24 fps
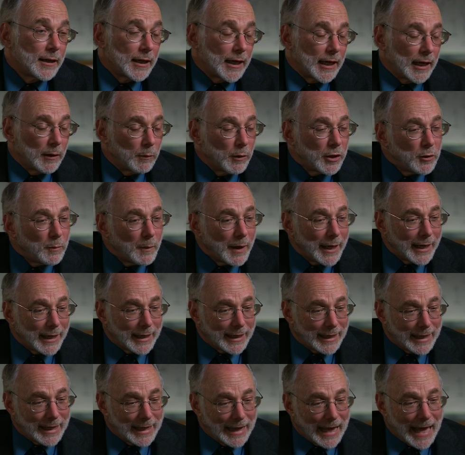And when you
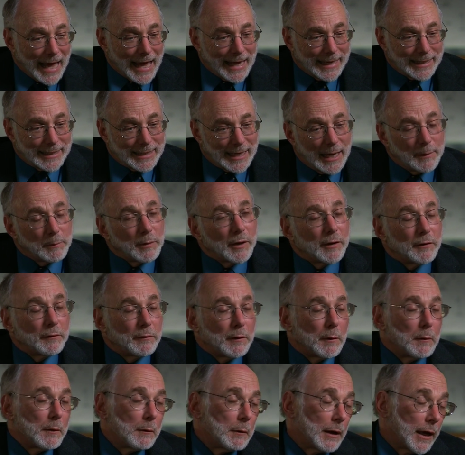make that type
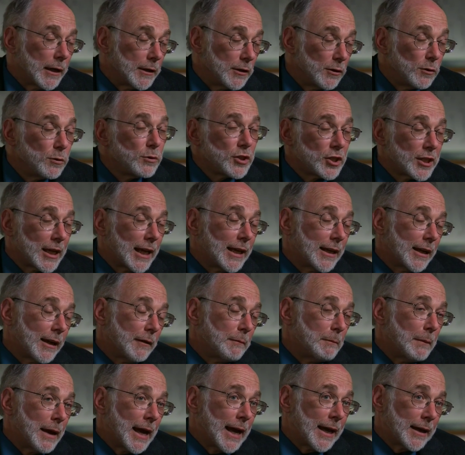of a new state
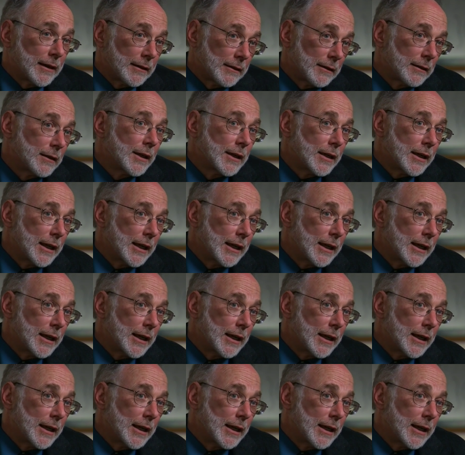of matter,